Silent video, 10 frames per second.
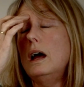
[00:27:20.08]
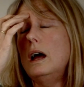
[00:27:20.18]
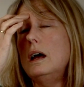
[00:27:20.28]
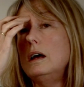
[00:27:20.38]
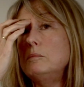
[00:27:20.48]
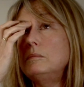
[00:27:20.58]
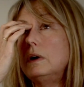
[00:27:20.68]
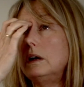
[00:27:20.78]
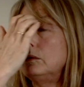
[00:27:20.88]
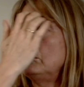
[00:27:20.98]

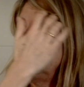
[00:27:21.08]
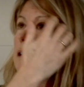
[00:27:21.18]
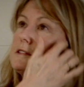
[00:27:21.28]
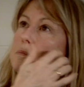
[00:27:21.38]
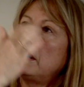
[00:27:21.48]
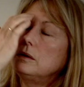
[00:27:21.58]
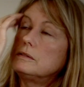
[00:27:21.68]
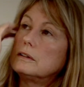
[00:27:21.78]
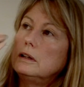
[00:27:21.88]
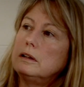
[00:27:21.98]
Well, I
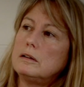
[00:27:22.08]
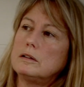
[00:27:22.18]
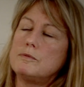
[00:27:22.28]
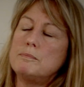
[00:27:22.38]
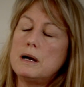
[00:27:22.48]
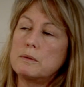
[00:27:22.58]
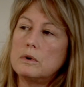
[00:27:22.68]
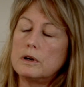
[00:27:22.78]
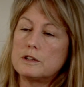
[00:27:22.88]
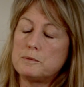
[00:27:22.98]
suppose a lot of my
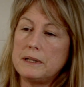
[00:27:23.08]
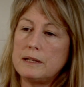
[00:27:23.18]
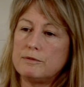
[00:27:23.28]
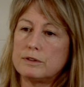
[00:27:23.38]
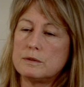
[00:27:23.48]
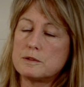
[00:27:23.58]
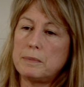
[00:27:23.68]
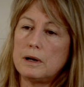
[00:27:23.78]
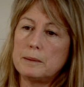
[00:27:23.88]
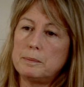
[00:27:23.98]
work has been influenced
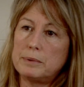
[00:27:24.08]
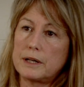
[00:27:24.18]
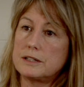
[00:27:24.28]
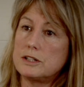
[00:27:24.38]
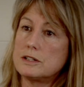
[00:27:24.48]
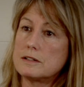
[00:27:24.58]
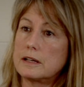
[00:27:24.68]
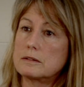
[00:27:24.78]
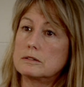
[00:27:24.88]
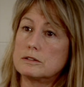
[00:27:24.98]
by practitioners
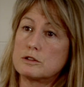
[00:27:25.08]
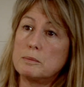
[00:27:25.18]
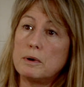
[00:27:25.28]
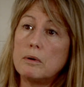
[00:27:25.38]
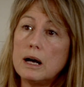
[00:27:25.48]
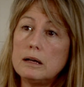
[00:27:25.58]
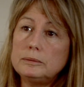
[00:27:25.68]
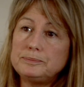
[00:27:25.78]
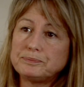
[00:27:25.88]
like Augusto Boal.